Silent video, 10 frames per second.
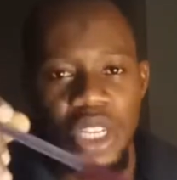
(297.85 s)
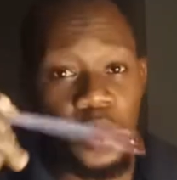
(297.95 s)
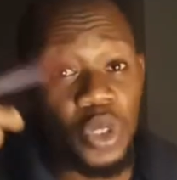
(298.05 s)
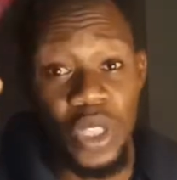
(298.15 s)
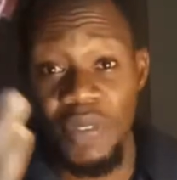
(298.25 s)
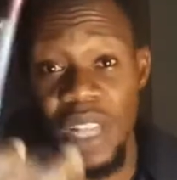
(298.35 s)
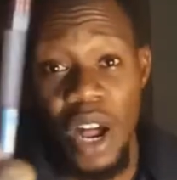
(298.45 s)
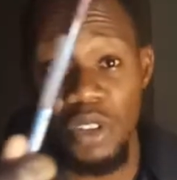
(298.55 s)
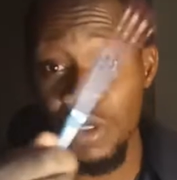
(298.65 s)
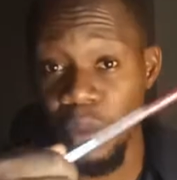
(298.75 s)
you want to give it
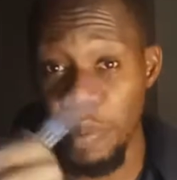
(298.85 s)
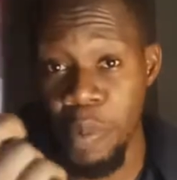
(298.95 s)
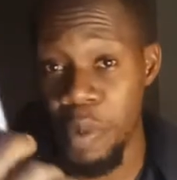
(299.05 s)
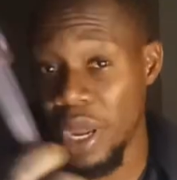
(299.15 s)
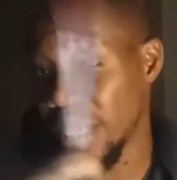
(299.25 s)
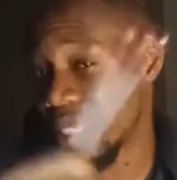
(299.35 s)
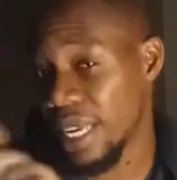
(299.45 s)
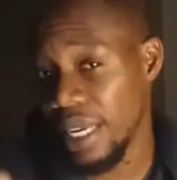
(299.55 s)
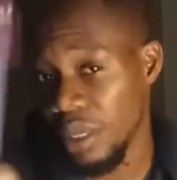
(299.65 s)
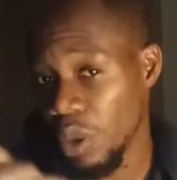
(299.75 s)
out so that people can
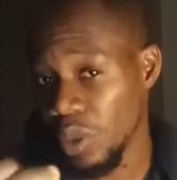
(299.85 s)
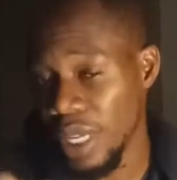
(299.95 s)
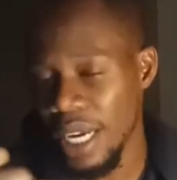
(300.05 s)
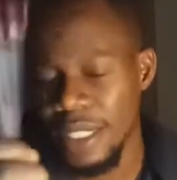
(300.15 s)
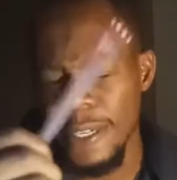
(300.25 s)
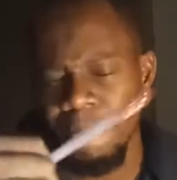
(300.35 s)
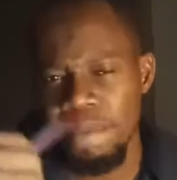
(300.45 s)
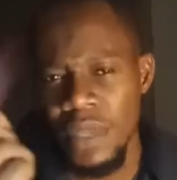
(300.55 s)
take and all that.